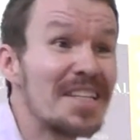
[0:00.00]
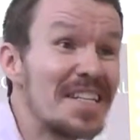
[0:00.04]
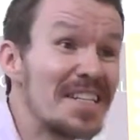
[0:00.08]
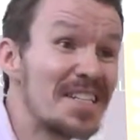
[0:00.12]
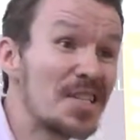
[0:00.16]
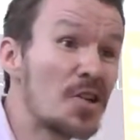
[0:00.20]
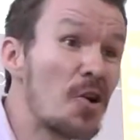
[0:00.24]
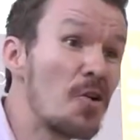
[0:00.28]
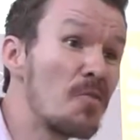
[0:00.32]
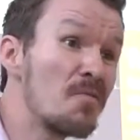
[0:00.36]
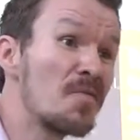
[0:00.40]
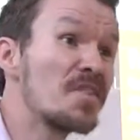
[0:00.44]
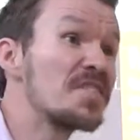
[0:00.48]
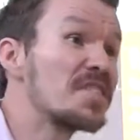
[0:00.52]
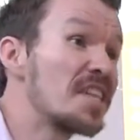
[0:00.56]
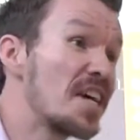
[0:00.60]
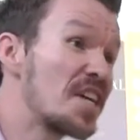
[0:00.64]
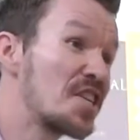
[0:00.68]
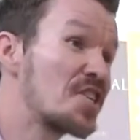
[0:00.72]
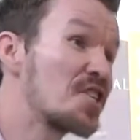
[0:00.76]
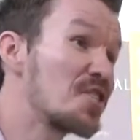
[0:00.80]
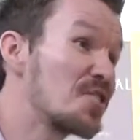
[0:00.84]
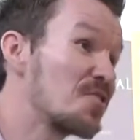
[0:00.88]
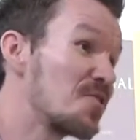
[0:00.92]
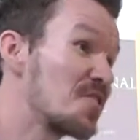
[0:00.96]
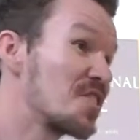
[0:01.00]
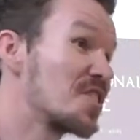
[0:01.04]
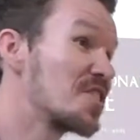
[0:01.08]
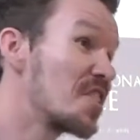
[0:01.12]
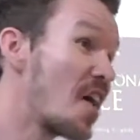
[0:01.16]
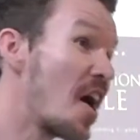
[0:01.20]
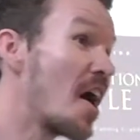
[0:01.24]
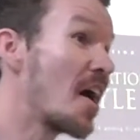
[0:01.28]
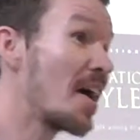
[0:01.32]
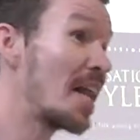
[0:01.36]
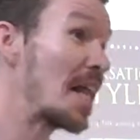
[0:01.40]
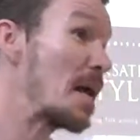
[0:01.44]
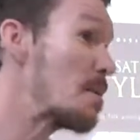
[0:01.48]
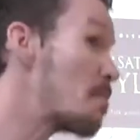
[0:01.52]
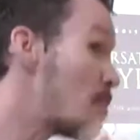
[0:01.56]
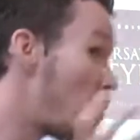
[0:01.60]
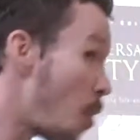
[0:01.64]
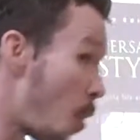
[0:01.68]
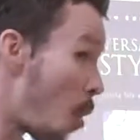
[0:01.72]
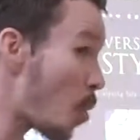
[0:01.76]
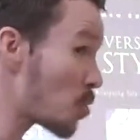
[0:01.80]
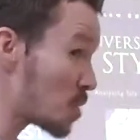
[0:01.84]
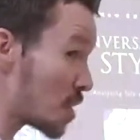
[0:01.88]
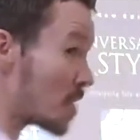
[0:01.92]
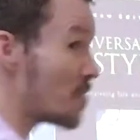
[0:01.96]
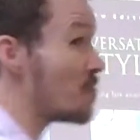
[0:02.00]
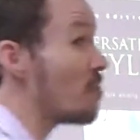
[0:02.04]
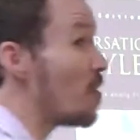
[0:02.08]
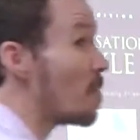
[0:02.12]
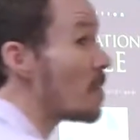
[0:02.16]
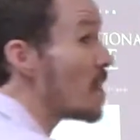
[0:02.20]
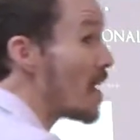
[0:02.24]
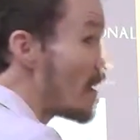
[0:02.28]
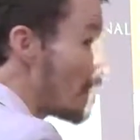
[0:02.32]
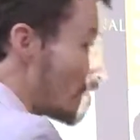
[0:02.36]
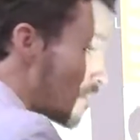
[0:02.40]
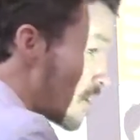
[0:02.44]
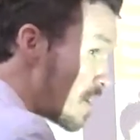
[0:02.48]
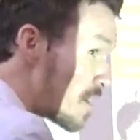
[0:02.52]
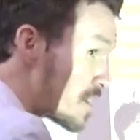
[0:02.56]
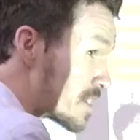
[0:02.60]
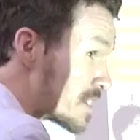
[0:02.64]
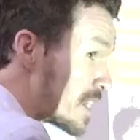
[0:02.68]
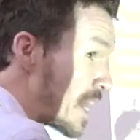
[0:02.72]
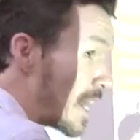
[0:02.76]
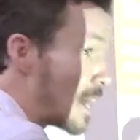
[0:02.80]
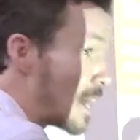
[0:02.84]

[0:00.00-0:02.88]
this conversational style, imported from their first